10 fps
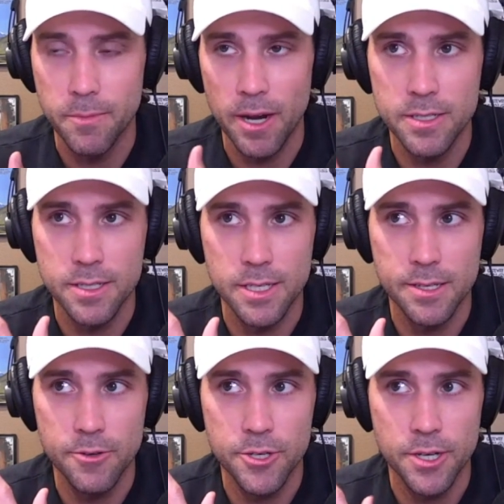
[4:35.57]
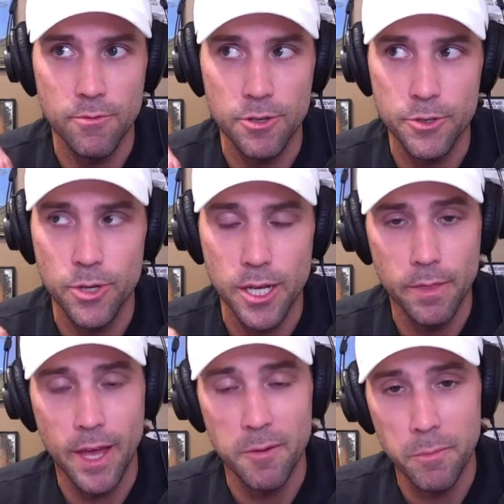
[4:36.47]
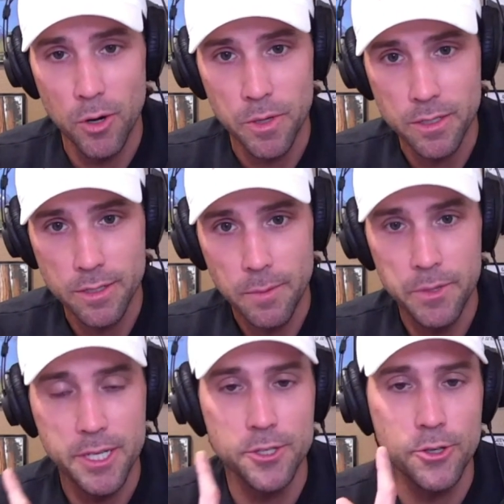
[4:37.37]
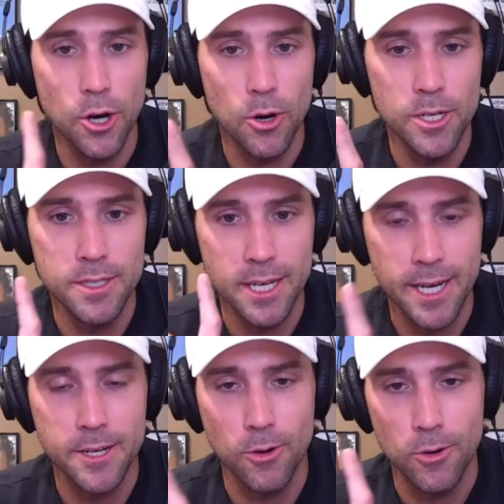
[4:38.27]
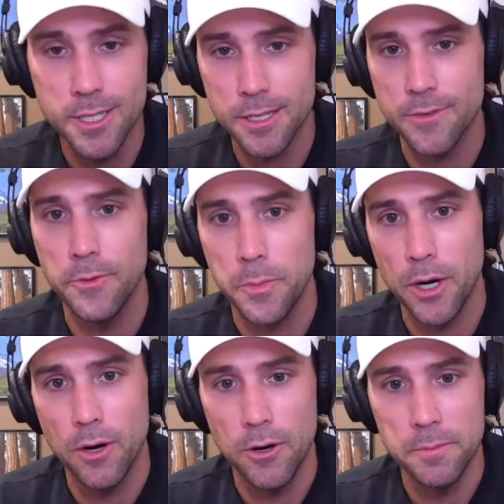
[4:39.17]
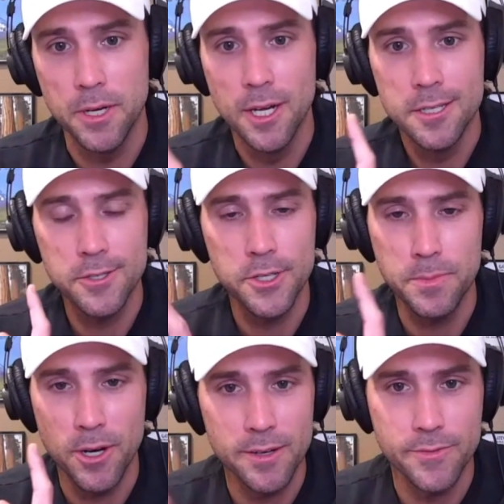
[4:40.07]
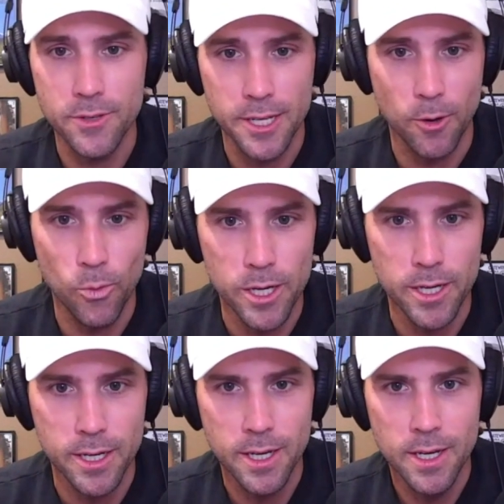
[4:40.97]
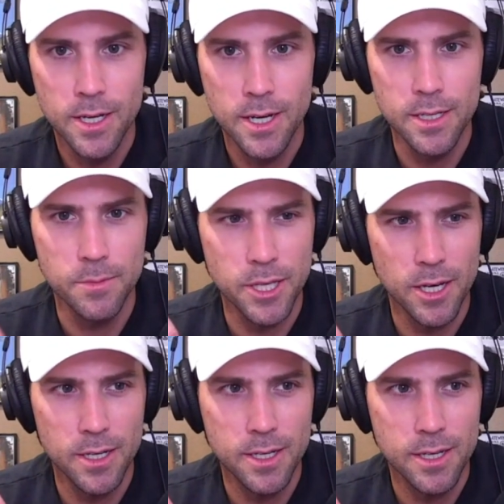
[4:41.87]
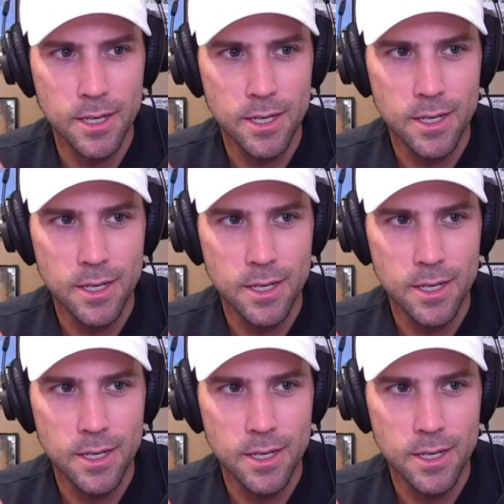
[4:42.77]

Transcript: I just think you should never do it in that moment, because that guy could always take the football home, sleep on it for like a week, and then be like,